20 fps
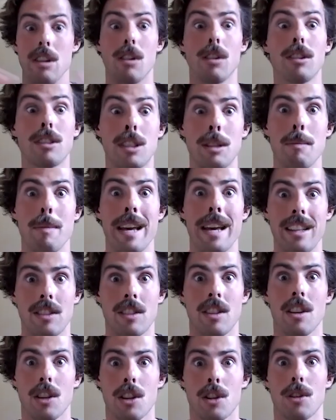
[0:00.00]
the
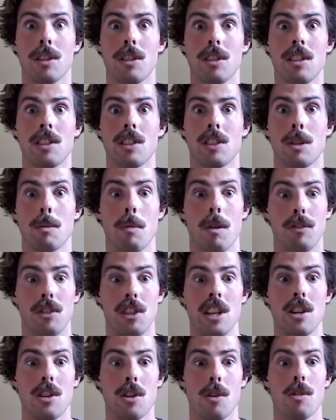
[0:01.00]
ultimate criticism of
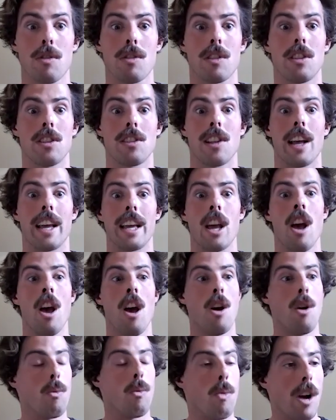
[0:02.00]
degrowth is like,
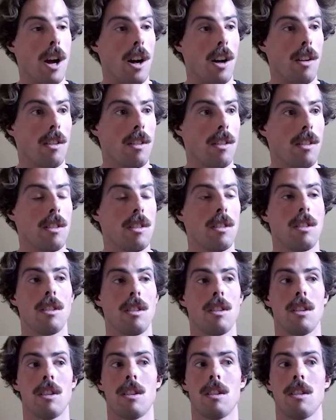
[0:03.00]
well,
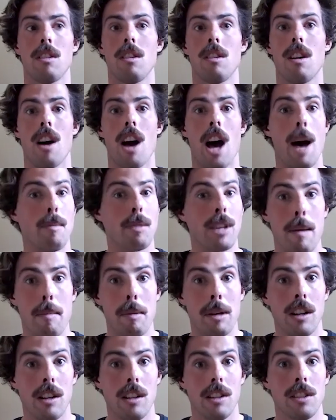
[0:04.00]
I'm a
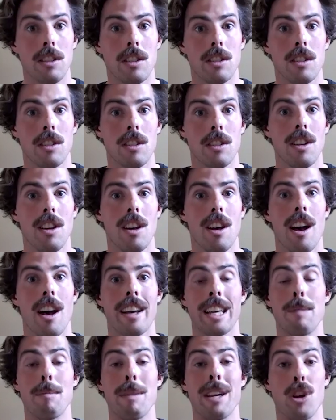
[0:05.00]
capitalist.
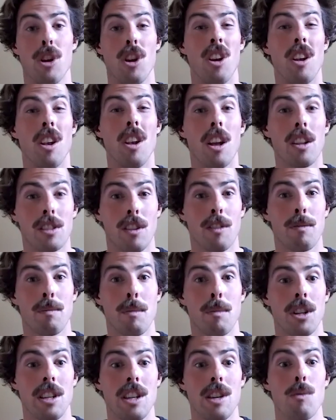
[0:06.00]
I can make a lot of
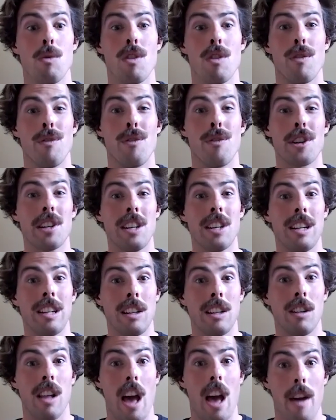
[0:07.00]
money with very
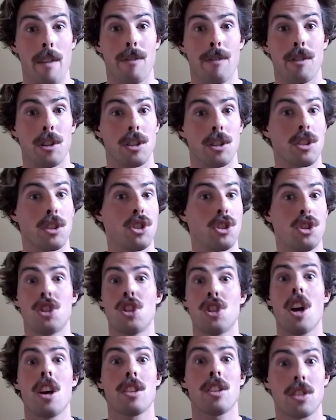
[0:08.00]
little effort
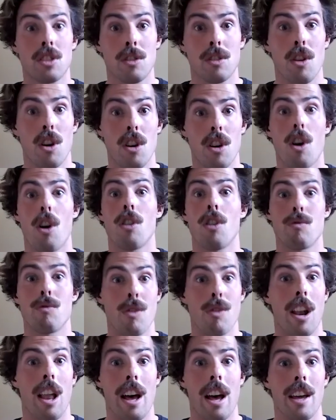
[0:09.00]
just on
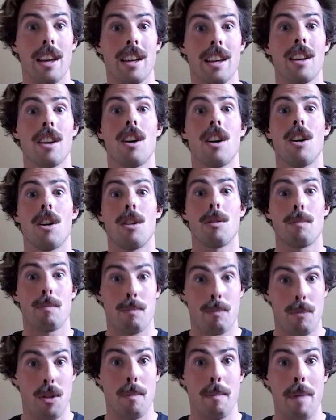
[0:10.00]
relying on
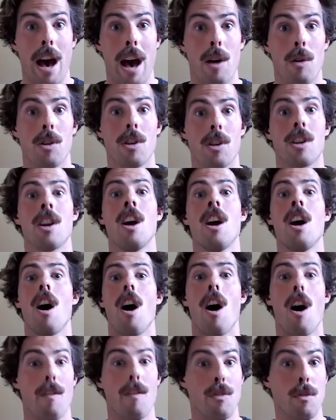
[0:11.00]
the power
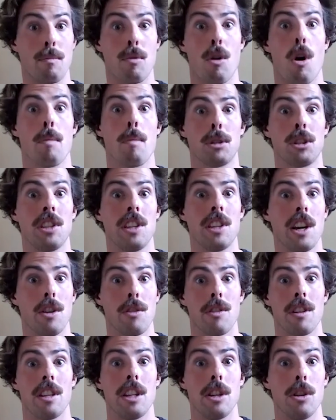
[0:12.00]
of the property I
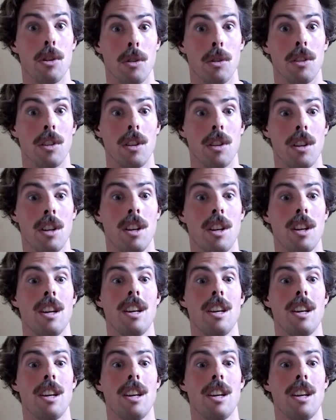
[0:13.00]
already own.